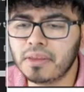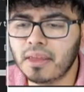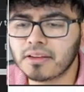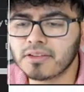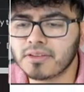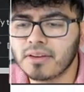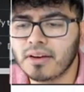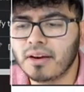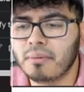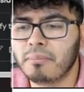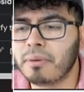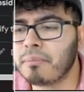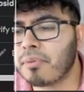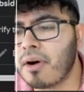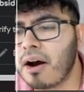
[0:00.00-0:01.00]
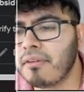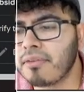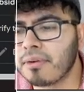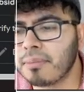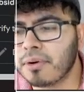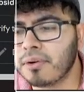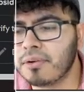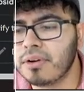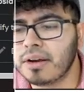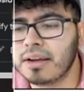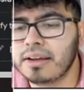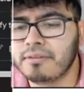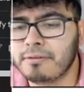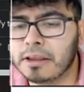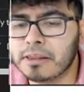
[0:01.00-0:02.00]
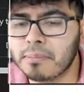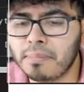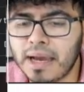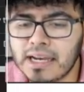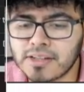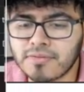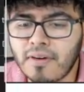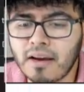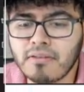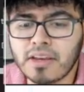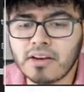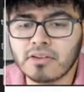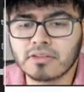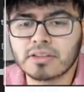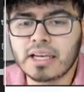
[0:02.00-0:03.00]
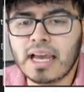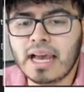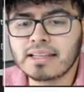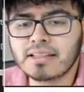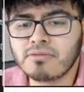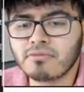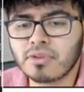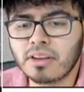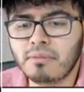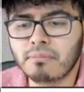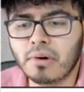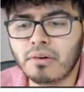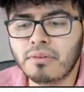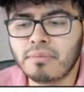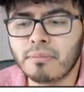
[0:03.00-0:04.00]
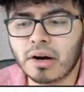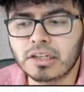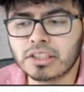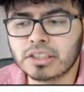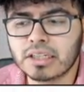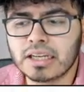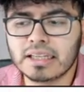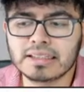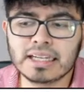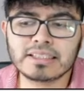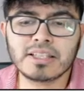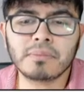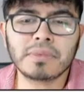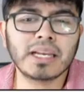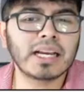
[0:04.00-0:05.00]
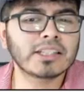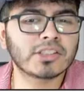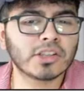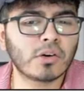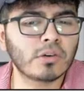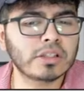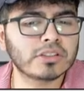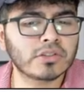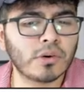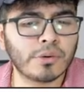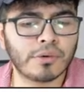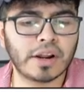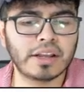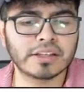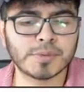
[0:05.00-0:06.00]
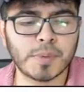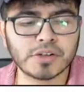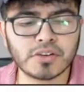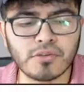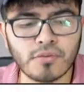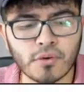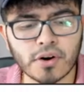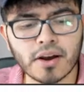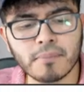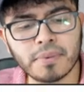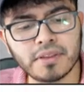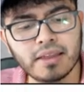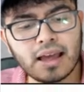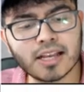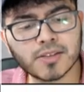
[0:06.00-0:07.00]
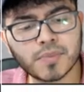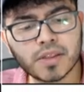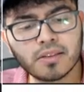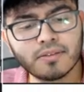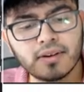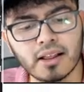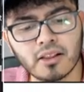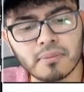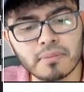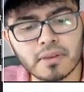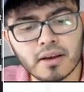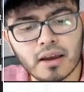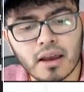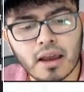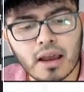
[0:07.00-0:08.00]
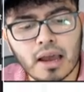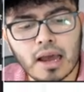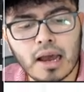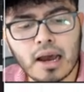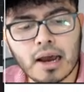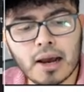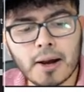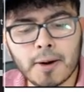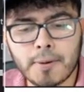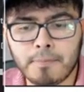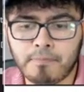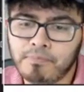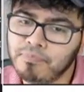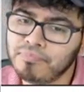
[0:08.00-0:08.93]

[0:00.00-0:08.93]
that's been profitable in the past five years. It hasn't really moved much. That's something I don't enjoy, right? Especially for a company that has been developed. Um,